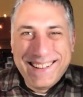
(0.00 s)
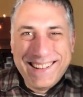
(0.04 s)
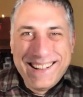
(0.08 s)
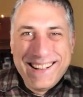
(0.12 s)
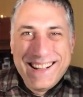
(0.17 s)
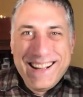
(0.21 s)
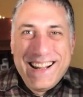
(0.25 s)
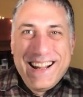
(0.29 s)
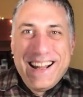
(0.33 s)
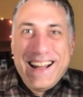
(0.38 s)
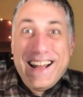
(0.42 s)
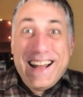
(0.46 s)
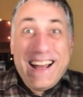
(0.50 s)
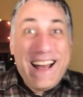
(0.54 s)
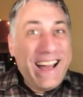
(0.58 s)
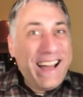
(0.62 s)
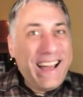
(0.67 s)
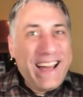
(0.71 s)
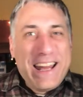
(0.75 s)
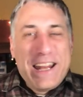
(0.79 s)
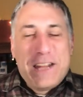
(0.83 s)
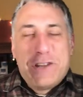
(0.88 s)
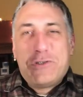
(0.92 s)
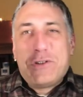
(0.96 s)

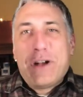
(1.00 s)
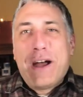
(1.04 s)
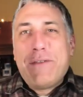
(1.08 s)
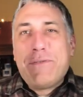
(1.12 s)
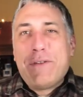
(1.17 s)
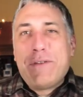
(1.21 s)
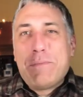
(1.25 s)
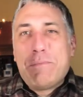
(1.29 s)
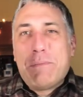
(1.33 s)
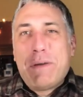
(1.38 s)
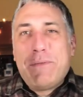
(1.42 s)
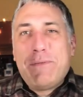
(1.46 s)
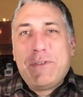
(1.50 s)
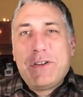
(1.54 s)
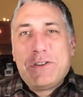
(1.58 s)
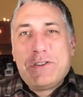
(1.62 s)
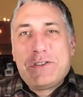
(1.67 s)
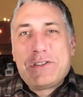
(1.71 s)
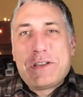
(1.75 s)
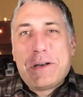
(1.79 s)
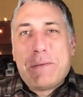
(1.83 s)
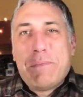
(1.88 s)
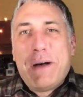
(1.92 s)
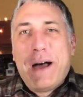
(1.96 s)
I got to drive up my
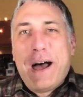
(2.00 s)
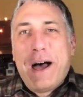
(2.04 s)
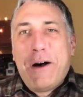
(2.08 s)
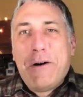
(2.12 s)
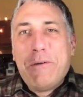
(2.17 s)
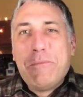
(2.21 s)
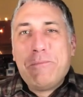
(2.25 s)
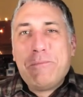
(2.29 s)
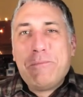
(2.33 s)
views somehow.